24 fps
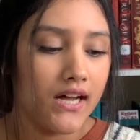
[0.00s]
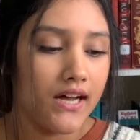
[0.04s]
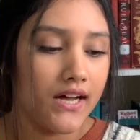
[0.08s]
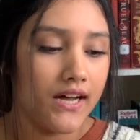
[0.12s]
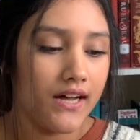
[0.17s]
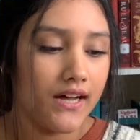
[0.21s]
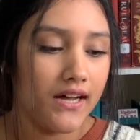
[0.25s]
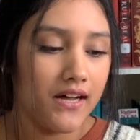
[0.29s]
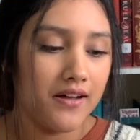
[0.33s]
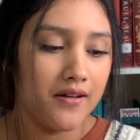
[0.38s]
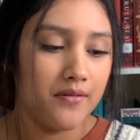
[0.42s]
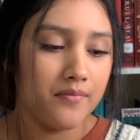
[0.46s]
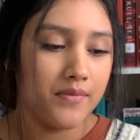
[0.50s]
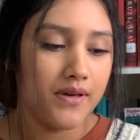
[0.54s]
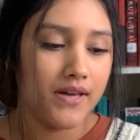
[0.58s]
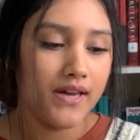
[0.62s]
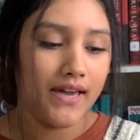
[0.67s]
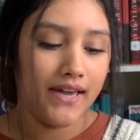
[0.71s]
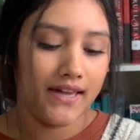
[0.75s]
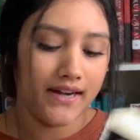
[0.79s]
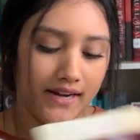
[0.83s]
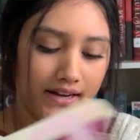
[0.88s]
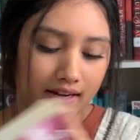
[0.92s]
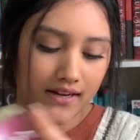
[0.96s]

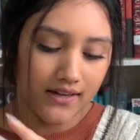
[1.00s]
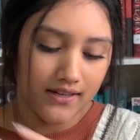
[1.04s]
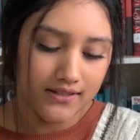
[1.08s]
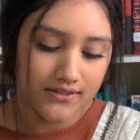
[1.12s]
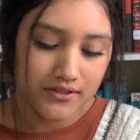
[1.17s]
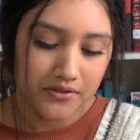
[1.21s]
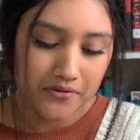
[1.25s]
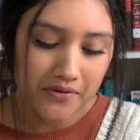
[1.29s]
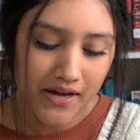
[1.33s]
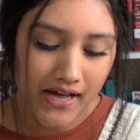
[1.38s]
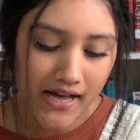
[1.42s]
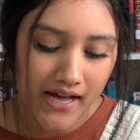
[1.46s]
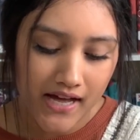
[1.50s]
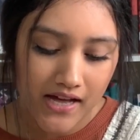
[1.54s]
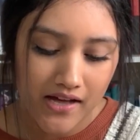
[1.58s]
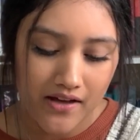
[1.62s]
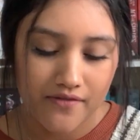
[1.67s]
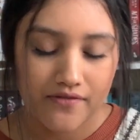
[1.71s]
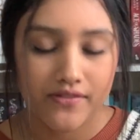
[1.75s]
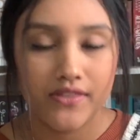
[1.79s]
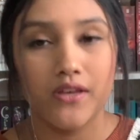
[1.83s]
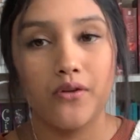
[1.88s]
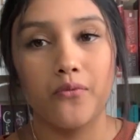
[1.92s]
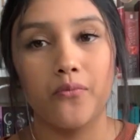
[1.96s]
and I also
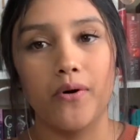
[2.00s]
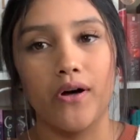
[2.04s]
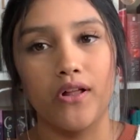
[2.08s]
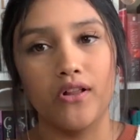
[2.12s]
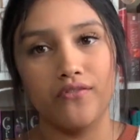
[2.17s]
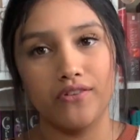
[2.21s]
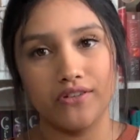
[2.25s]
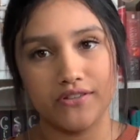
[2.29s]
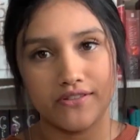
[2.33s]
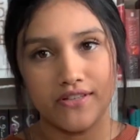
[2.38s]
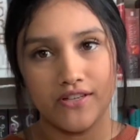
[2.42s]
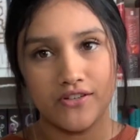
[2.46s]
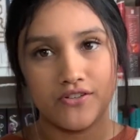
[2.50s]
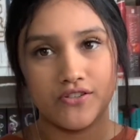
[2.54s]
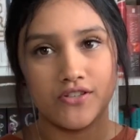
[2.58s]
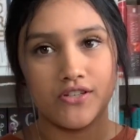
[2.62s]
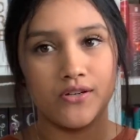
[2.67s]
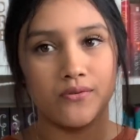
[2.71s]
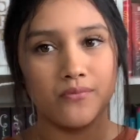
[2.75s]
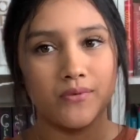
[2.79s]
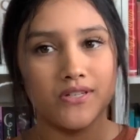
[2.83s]
have the Well of Ascension,